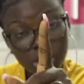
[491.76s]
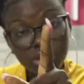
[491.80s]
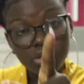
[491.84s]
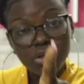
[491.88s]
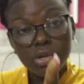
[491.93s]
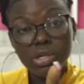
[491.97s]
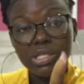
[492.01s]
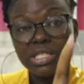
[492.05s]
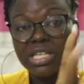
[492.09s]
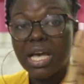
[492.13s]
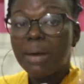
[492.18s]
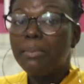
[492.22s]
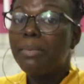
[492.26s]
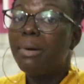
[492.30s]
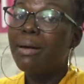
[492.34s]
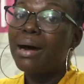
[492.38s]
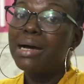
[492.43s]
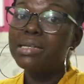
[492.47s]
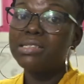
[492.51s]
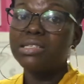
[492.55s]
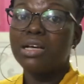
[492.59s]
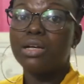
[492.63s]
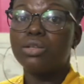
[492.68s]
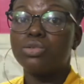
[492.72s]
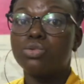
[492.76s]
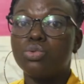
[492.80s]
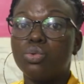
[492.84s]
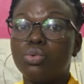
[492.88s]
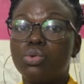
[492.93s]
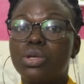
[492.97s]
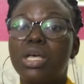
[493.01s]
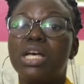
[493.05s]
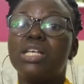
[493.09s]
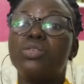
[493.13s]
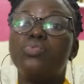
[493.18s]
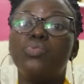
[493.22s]
Don't embarrass us. So
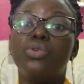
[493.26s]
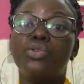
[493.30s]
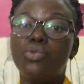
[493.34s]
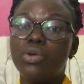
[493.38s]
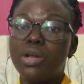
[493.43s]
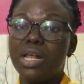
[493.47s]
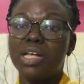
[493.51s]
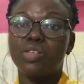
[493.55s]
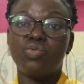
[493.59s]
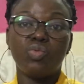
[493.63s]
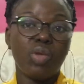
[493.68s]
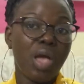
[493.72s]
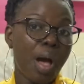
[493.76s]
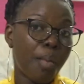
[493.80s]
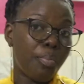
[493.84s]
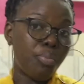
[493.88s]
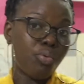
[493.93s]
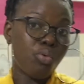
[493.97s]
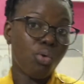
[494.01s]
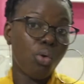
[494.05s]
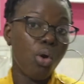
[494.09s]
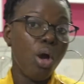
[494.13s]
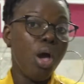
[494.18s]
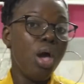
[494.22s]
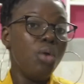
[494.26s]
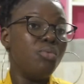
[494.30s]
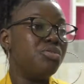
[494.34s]
yes, we know that we are poor.